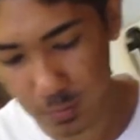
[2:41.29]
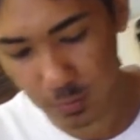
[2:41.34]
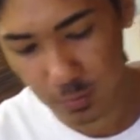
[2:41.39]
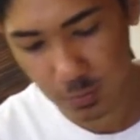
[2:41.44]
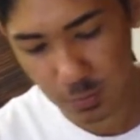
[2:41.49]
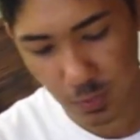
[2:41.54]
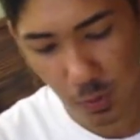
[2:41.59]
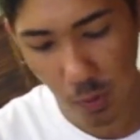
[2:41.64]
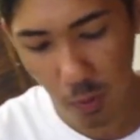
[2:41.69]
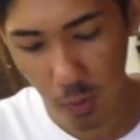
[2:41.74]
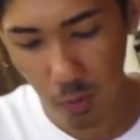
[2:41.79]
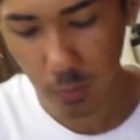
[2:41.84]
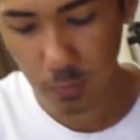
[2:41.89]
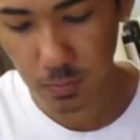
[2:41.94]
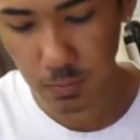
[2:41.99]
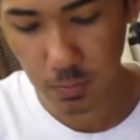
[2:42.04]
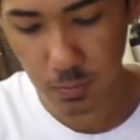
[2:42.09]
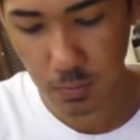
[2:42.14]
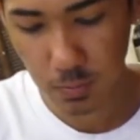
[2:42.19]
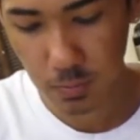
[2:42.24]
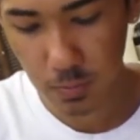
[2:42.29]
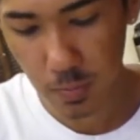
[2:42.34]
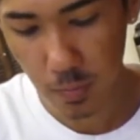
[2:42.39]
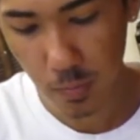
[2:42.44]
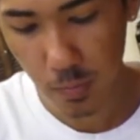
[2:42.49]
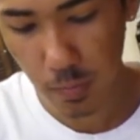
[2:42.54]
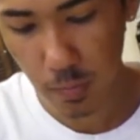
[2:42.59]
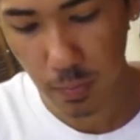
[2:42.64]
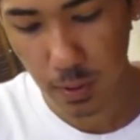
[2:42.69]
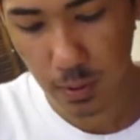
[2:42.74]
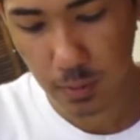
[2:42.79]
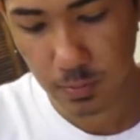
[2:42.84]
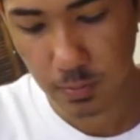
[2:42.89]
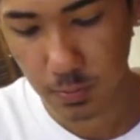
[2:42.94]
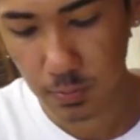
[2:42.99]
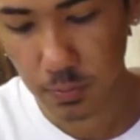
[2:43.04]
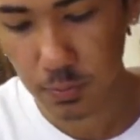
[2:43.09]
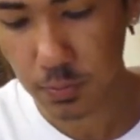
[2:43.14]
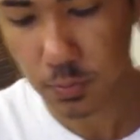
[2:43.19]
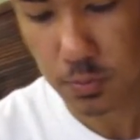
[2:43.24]
YouTube um,
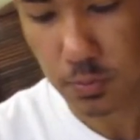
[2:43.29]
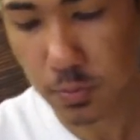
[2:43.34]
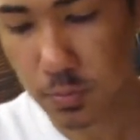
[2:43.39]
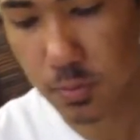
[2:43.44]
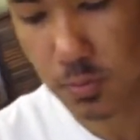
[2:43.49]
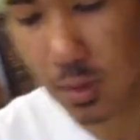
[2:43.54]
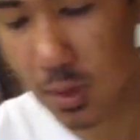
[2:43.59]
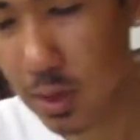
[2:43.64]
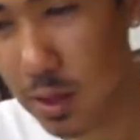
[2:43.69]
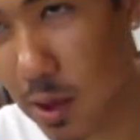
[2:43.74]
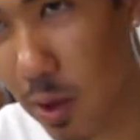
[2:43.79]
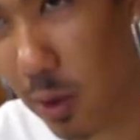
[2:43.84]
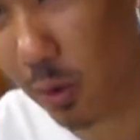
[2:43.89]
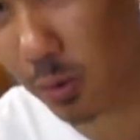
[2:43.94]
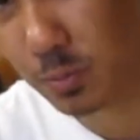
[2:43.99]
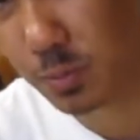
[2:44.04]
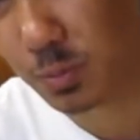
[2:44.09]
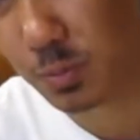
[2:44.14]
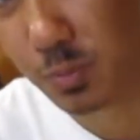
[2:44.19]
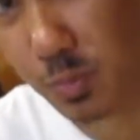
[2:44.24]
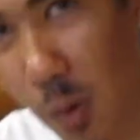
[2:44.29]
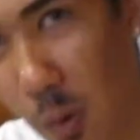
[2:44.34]
name in the bio